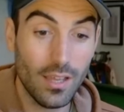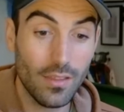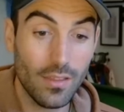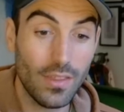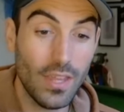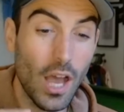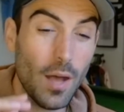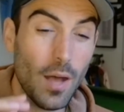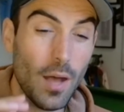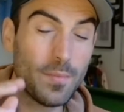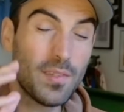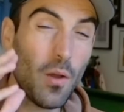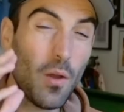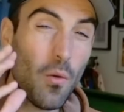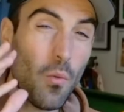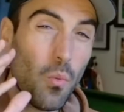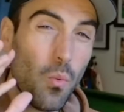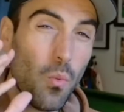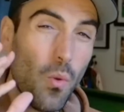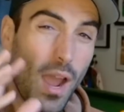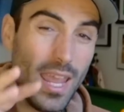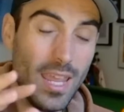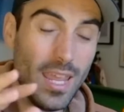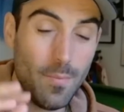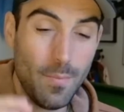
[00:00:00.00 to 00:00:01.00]
the arms are
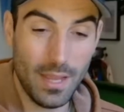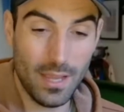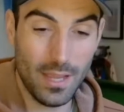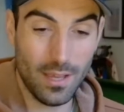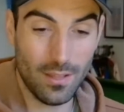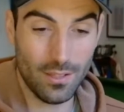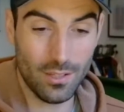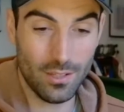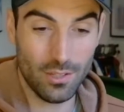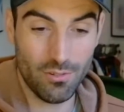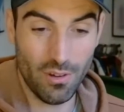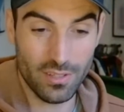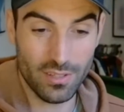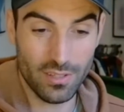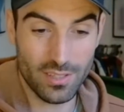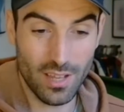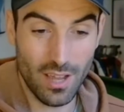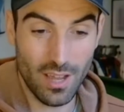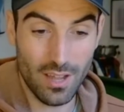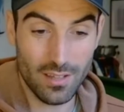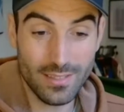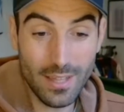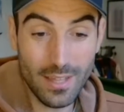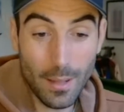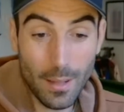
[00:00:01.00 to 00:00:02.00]
way bigger than
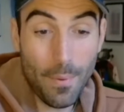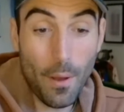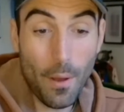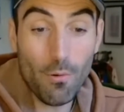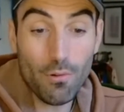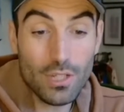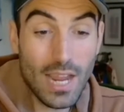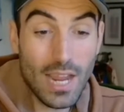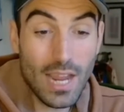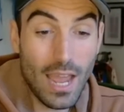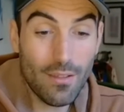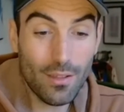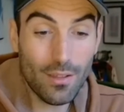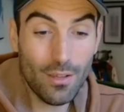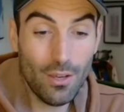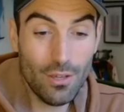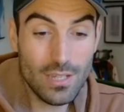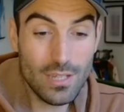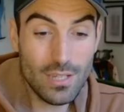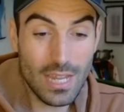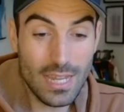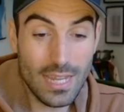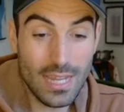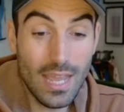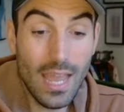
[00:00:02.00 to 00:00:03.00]
Trossard's. They're bulging out the
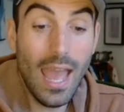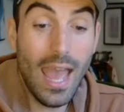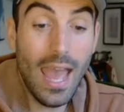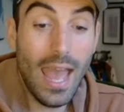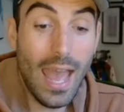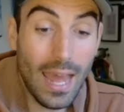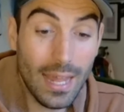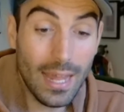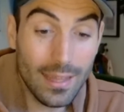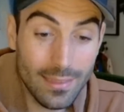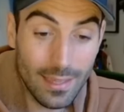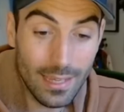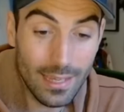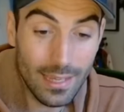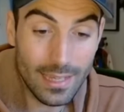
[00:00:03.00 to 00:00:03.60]
hoodie and